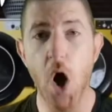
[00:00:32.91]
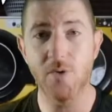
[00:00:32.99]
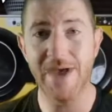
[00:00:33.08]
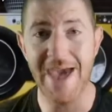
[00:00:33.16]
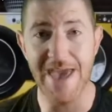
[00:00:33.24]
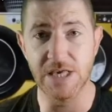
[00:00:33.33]

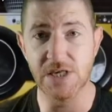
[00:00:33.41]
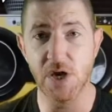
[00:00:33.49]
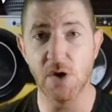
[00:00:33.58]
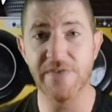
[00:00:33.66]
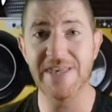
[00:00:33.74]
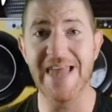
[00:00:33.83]
Okay,
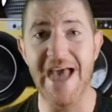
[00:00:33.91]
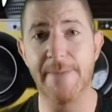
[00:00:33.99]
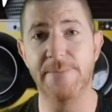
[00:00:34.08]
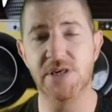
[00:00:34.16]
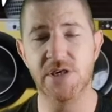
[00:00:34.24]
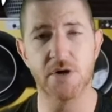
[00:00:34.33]
so this
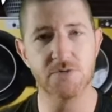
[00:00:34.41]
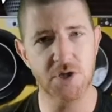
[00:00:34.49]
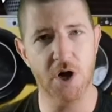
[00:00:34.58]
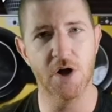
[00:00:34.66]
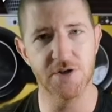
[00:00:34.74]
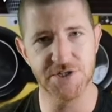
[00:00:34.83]
episode
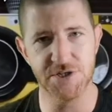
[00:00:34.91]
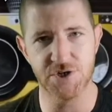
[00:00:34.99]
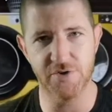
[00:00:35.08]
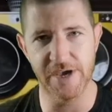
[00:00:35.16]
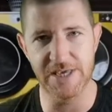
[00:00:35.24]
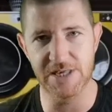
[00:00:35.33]

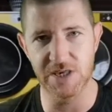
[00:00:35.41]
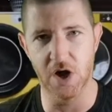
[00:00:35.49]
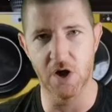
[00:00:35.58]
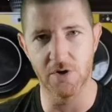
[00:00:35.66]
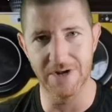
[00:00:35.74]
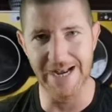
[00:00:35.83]
concentrates
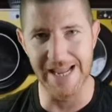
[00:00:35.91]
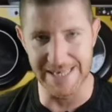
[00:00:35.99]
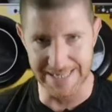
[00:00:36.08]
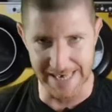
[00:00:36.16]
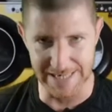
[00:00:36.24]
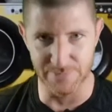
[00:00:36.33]
on
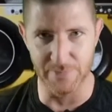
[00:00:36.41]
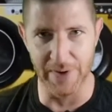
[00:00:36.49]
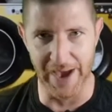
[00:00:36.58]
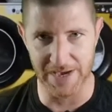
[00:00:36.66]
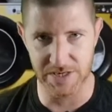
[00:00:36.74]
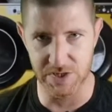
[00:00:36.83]
Liz's
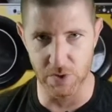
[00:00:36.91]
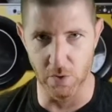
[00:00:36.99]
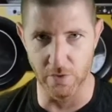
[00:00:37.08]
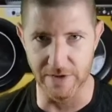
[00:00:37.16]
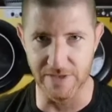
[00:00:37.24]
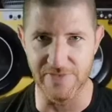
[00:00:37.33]

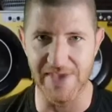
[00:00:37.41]
backstory.